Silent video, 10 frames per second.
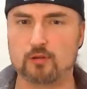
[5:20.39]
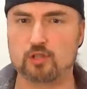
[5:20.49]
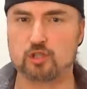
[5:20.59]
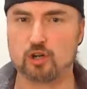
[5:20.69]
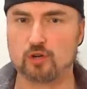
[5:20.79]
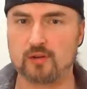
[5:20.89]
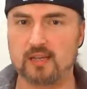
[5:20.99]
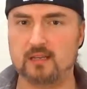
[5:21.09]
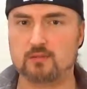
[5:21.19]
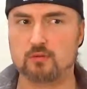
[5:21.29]

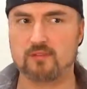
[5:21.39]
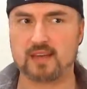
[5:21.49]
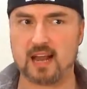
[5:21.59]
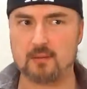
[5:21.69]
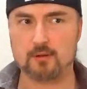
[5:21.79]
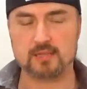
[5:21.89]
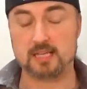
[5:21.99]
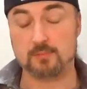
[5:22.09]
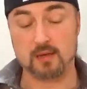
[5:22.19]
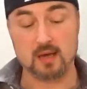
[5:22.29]
sugary sort of a caramel
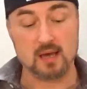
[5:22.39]
taste, but